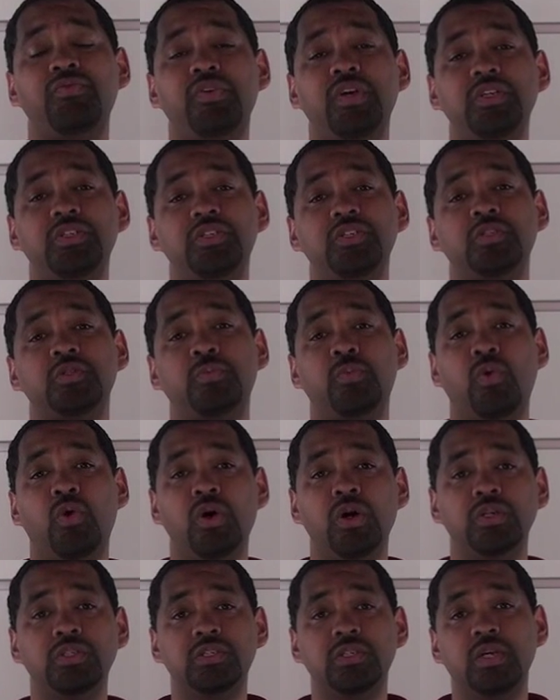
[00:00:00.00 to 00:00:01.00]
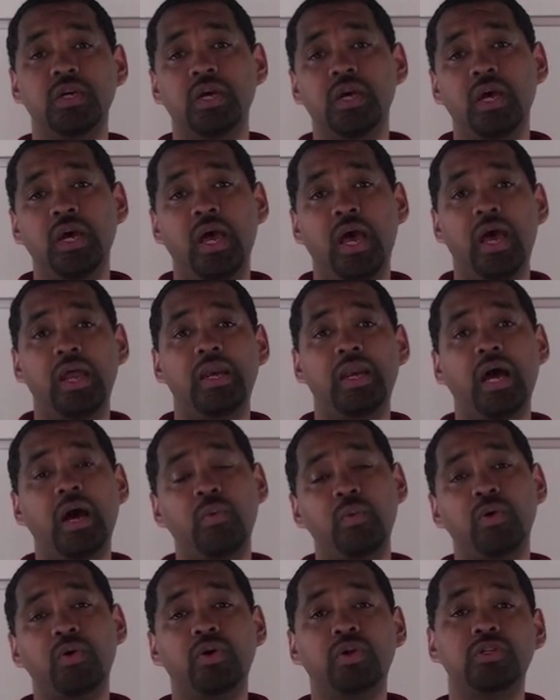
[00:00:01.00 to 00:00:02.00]
with VG Sports, and
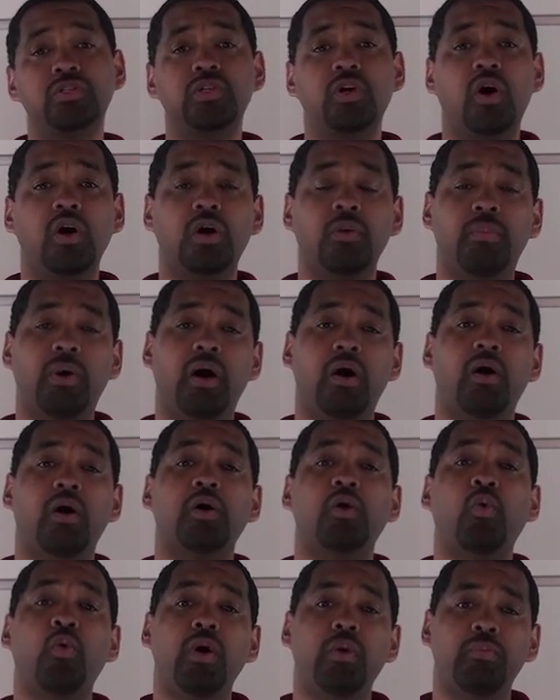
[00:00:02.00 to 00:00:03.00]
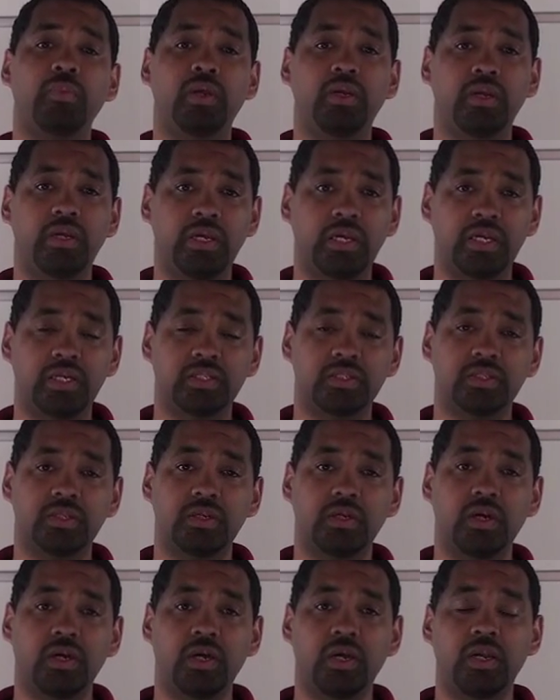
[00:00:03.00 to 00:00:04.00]
now we're going to talk about equipment needs.
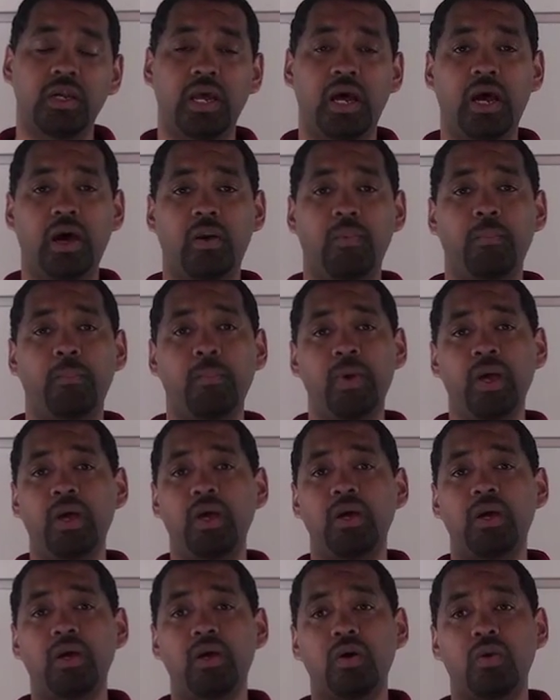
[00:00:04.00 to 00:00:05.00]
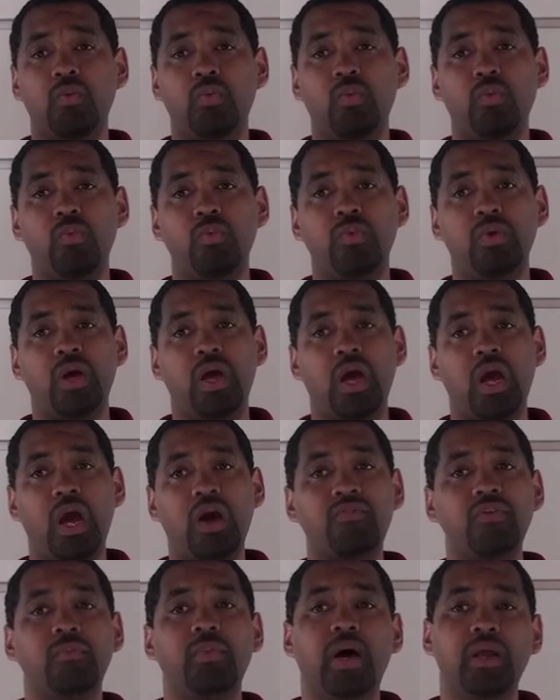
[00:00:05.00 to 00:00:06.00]
Now,
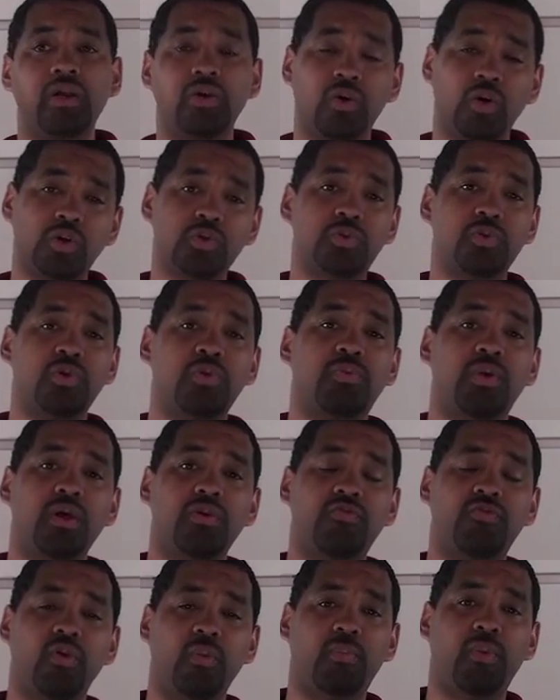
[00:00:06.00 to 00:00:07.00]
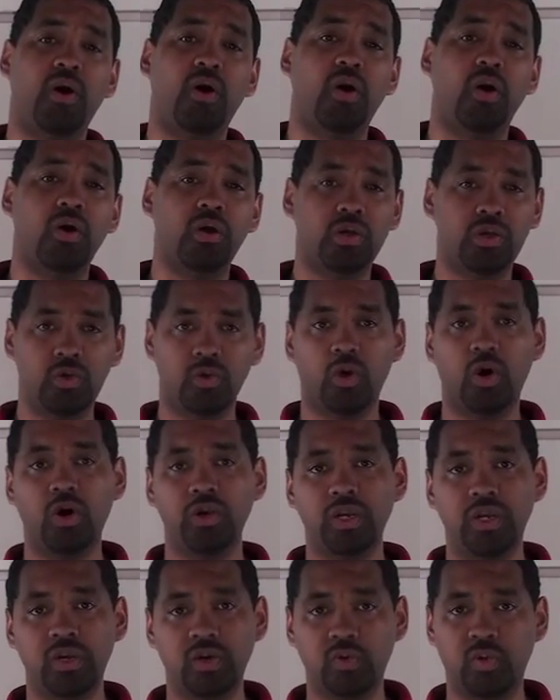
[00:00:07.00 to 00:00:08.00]
everybody knows when you play football, you
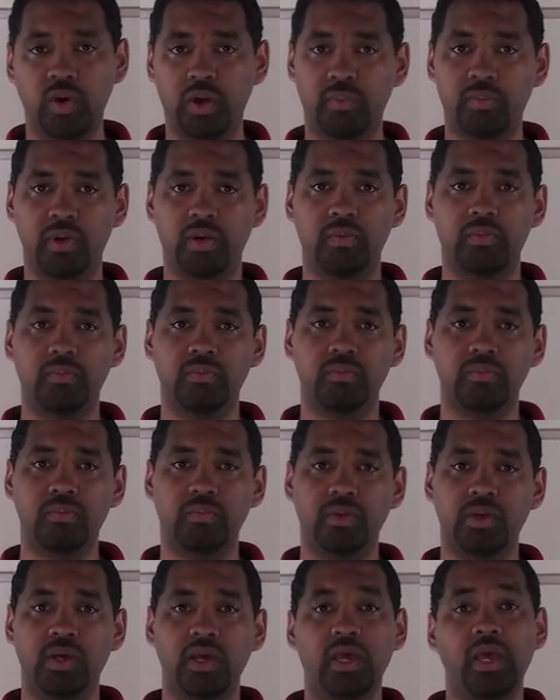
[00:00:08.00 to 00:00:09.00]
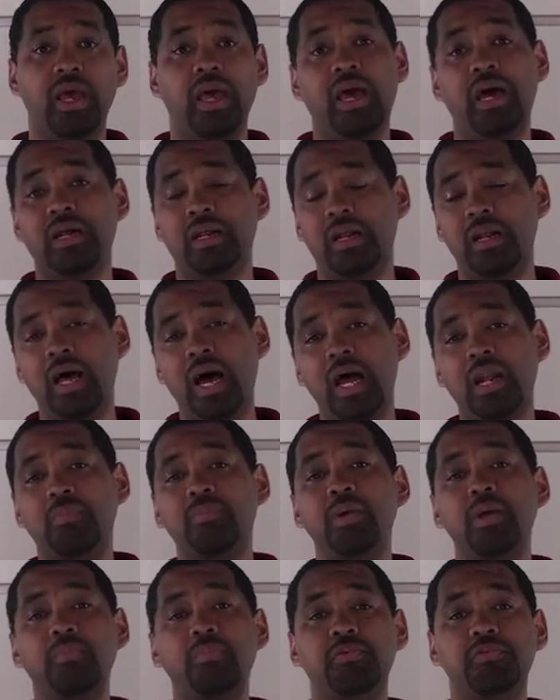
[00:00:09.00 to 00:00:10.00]
all need equipment. And a lot
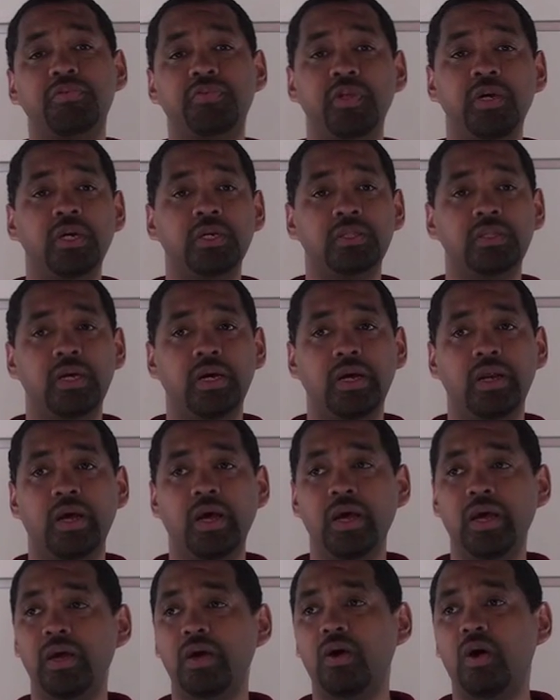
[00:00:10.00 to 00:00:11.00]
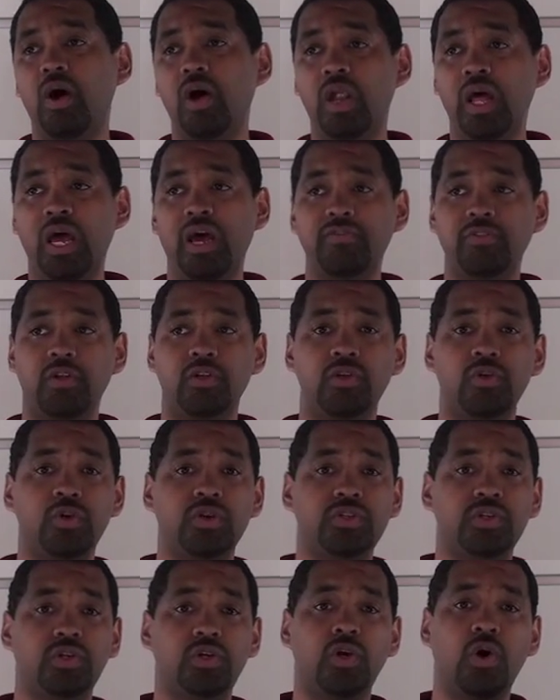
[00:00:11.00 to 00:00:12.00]
of people think that, hey, all I have to do
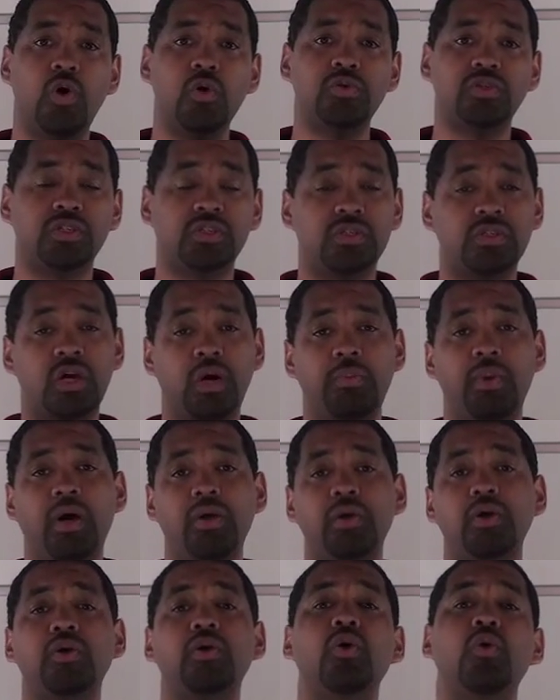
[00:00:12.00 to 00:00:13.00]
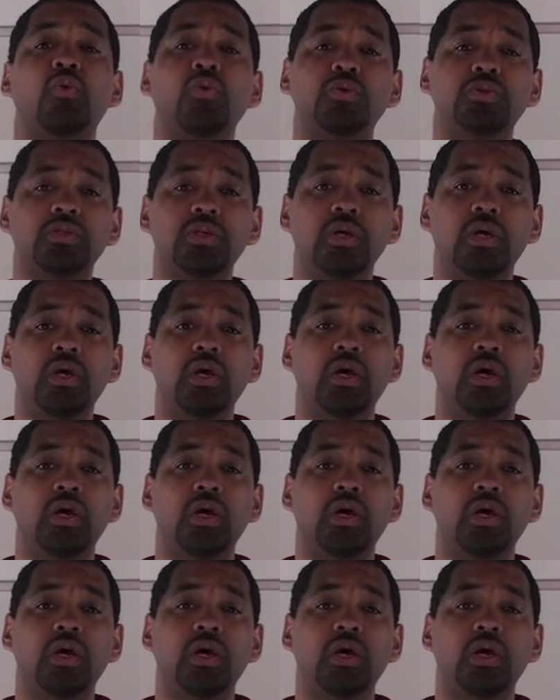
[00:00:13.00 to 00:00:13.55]
as a coach is come out and coach.